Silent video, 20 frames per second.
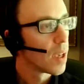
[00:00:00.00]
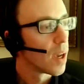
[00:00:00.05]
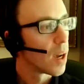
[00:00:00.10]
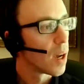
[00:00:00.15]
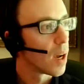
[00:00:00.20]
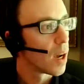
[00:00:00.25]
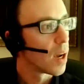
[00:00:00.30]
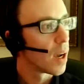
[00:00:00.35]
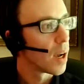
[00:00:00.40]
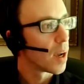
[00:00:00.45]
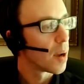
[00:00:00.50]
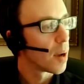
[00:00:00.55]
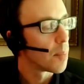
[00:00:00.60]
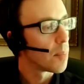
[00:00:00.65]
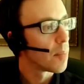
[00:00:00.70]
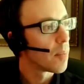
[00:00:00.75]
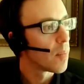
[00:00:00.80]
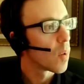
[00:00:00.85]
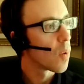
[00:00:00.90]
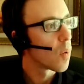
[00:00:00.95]

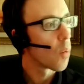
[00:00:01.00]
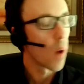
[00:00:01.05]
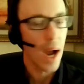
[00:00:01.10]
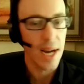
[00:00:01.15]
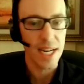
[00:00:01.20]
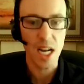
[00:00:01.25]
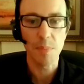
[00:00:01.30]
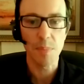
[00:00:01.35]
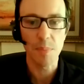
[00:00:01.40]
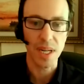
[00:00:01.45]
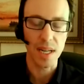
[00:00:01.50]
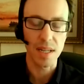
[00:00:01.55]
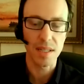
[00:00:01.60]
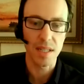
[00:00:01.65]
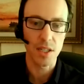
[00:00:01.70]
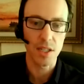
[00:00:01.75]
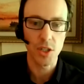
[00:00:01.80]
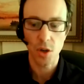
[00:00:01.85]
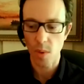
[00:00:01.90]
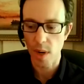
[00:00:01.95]
wind up in a
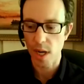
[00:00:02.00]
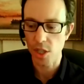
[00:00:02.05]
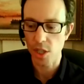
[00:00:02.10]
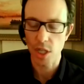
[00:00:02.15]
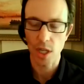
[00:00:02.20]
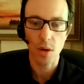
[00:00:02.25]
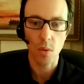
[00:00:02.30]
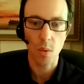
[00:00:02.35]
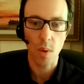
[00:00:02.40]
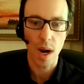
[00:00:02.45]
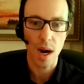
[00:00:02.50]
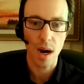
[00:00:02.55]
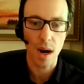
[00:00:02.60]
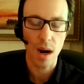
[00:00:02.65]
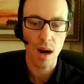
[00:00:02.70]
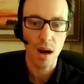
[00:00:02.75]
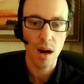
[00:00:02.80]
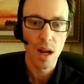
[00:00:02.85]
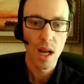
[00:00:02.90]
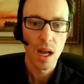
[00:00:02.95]
situation
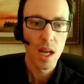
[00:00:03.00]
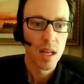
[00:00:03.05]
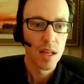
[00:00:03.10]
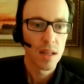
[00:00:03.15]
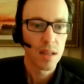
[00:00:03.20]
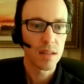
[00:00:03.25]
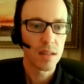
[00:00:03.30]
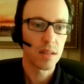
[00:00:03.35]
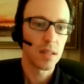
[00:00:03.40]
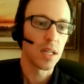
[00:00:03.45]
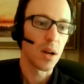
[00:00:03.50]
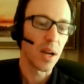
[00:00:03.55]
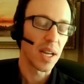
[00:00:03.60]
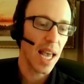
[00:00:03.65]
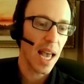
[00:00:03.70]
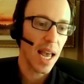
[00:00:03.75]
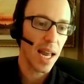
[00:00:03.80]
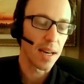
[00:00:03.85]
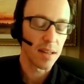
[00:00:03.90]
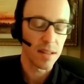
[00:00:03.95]
where,
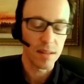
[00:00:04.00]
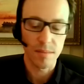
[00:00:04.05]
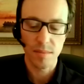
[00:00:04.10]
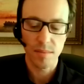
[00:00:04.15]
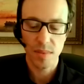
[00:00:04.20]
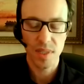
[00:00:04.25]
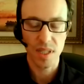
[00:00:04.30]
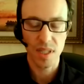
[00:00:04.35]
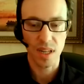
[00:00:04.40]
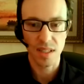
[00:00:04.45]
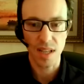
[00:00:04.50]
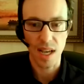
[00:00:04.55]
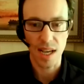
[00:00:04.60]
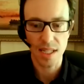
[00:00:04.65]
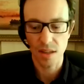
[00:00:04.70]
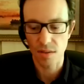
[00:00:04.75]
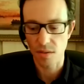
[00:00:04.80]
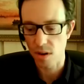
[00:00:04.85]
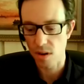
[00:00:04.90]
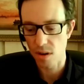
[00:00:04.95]
again,
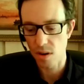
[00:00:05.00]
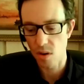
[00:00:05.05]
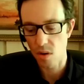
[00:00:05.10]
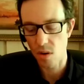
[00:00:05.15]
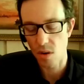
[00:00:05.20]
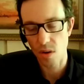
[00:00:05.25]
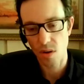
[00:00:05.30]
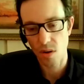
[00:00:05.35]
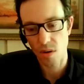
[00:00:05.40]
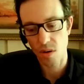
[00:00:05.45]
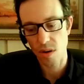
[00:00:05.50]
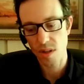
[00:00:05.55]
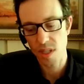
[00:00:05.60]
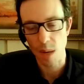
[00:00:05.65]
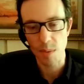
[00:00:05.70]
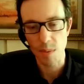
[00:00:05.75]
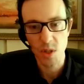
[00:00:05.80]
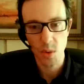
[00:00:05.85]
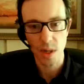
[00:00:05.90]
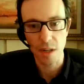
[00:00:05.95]
successive or
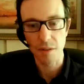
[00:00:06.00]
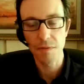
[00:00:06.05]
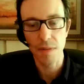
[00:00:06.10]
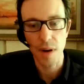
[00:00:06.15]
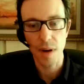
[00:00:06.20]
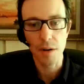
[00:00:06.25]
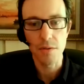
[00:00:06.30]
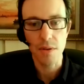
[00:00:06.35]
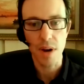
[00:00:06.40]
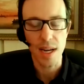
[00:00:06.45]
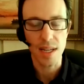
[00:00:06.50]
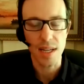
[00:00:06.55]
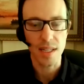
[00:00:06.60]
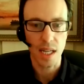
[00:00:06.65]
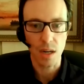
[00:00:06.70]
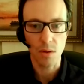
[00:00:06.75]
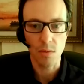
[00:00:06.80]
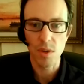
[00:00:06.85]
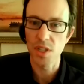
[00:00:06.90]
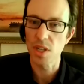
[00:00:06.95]
subsequent
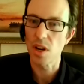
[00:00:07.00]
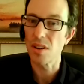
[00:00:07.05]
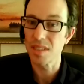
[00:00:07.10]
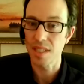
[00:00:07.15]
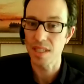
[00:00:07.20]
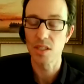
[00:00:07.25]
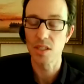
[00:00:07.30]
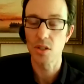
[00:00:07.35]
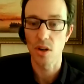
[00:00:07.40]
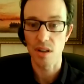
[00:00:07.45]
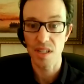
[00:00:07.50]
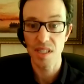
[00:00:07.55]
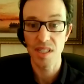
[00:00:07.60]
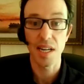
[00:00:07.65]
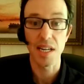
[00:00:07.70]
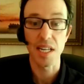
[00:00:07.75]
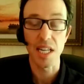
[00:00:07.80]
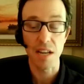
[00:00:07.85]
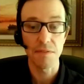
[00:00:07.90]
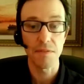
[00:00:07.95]
fundraising results in sort of
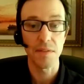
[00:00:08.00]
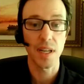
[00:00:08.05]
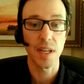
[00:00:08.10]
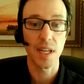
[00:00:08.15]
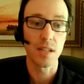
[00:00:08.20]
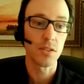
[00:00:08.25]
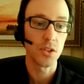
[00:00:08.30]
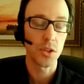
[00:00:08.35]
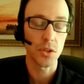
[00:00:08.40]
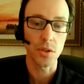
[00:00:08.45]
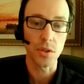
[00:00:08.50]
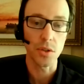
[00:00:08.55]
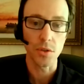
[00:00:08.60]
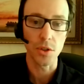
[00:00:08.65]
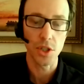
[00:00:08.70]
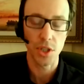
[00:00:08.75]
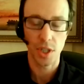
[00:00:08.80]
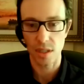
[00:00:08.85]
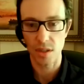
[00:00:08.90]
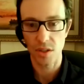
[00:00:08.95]
significant
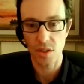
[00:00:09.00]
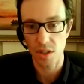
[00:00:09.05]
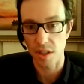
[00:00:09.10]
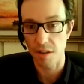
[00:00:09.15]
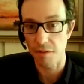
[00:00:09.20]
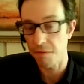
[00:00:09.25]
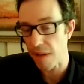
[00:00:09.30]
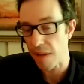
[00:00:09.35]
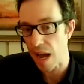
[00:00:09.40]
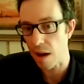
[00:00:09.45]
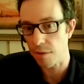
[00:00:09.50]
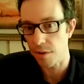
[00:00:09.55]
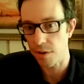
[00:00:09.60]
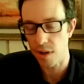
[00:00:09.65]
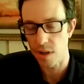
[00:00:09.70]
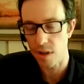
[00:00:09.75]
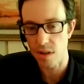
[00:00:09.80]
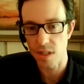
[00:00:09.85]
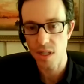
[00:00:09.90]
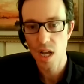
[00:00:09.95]
dilution to the
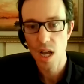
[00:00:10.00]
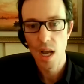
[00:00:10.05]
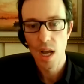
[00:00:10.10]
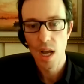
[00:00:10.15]
founders